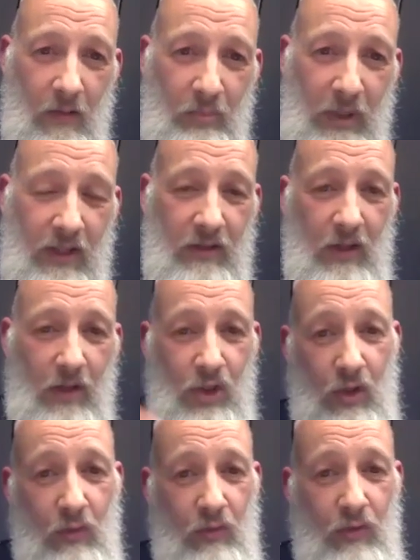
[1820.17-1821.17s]
because the
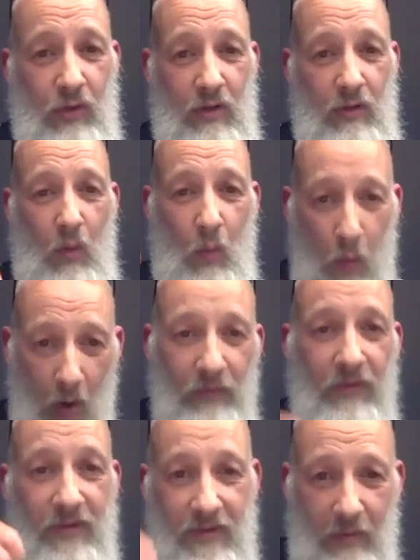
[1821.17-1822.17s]
children
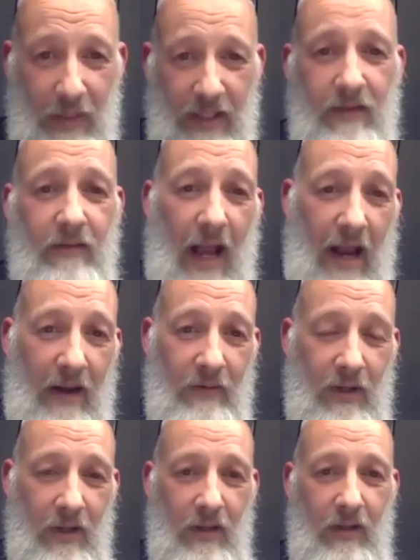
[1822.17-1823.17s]
want to be there
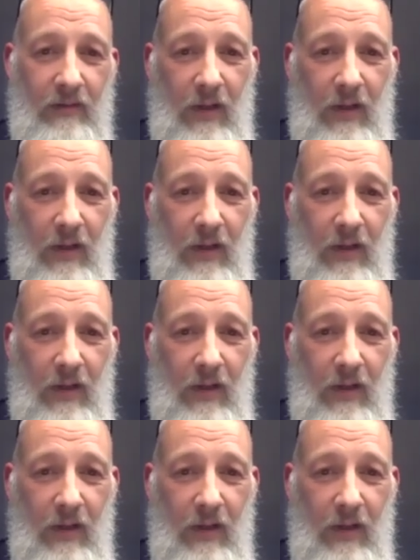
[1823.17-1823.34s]
mm-hmm.